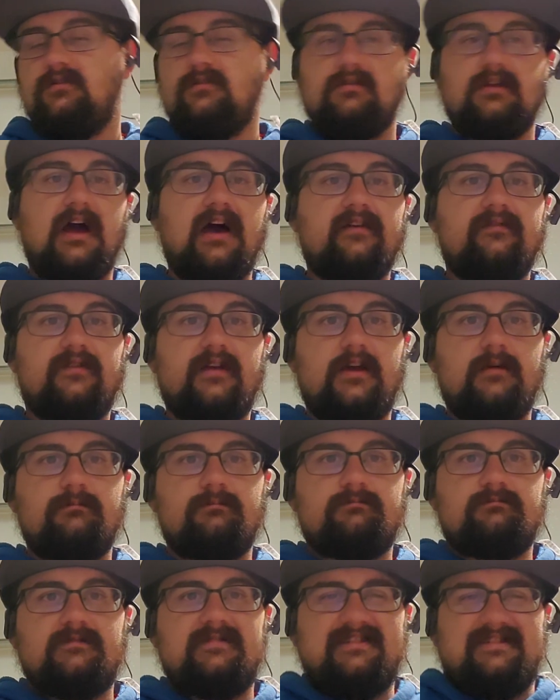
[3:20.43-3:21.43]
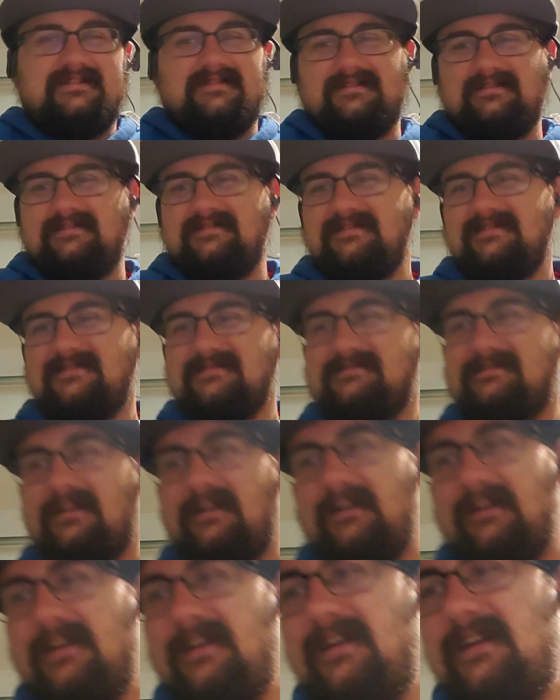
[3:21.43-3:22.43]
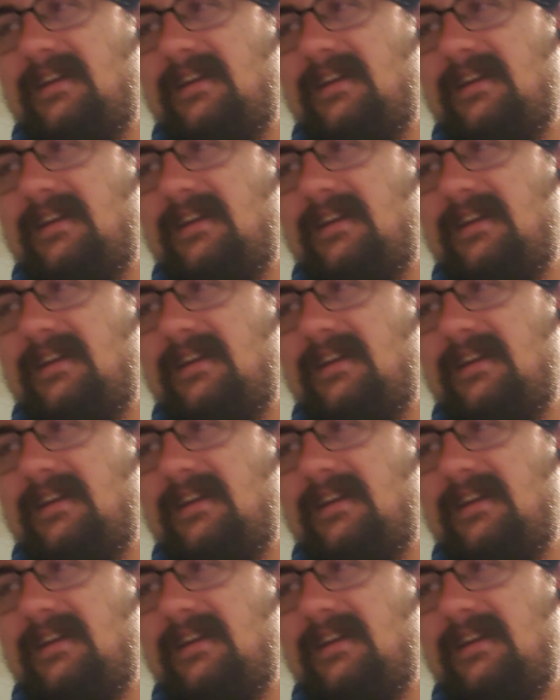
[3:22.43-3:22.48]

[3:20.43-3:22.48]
Nah, fam. Sorry.